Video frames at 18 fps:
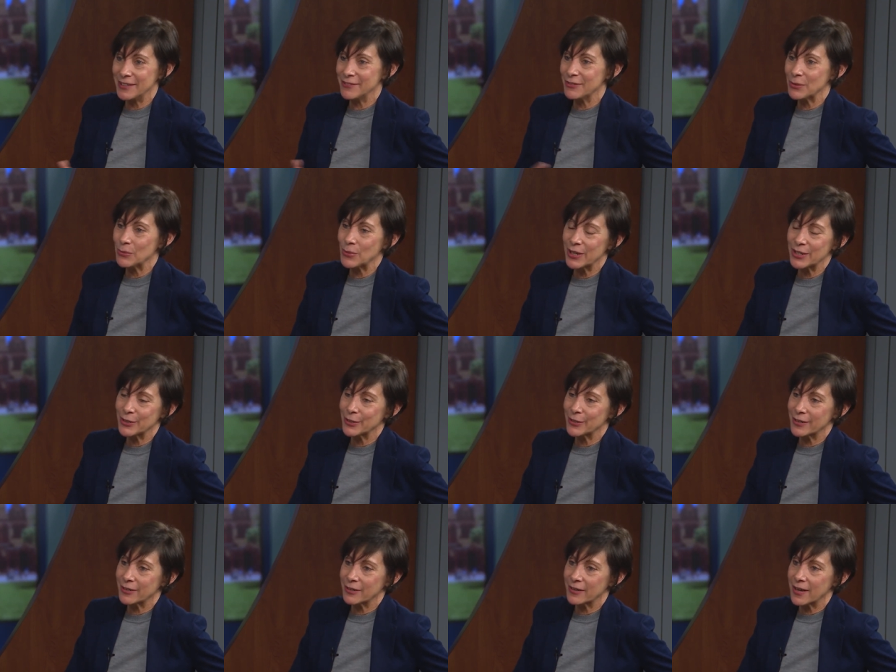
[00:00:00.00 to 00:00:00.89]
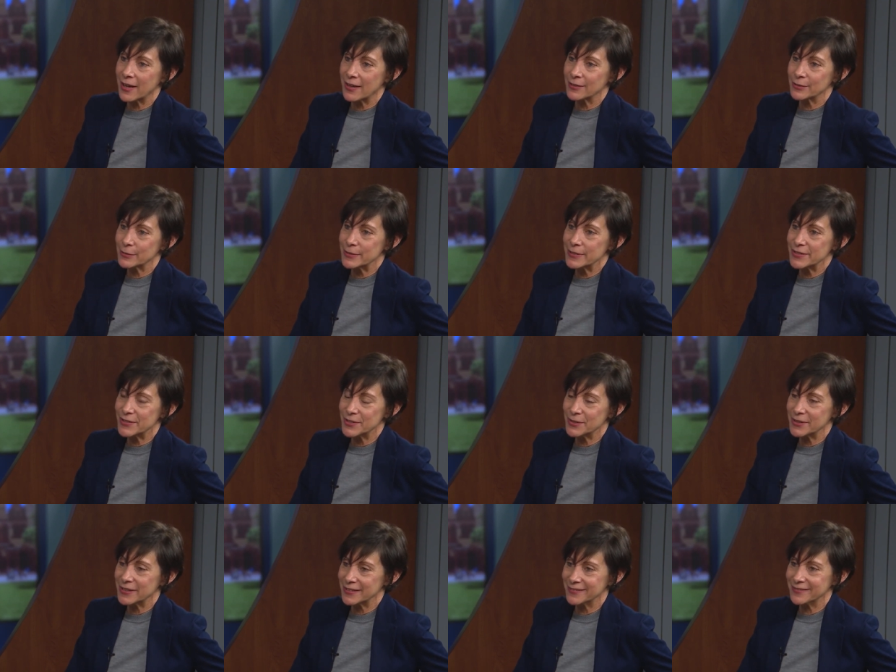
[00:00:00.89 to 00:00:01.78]
even when you're in our galleries
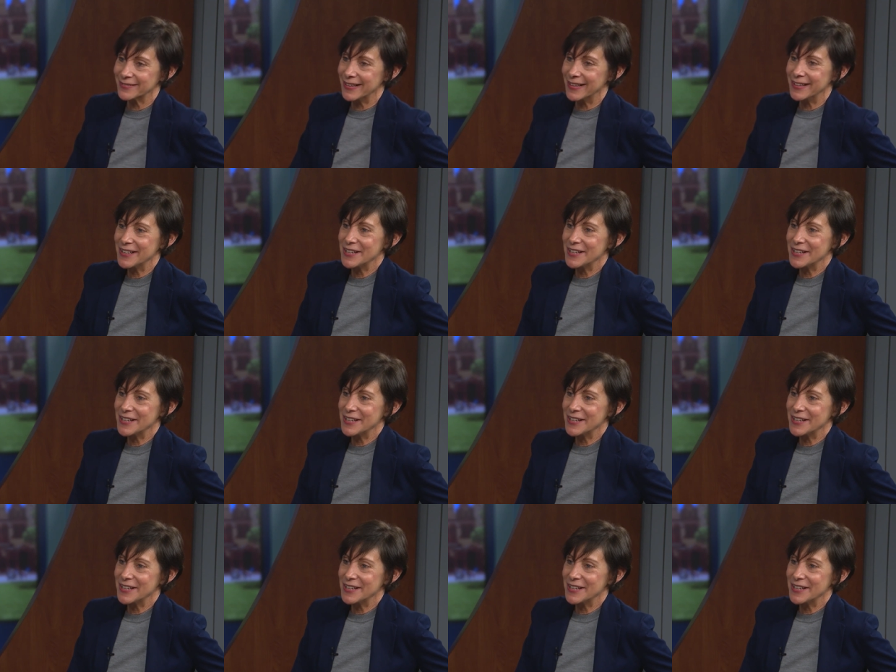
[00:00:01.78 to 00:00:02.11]
you can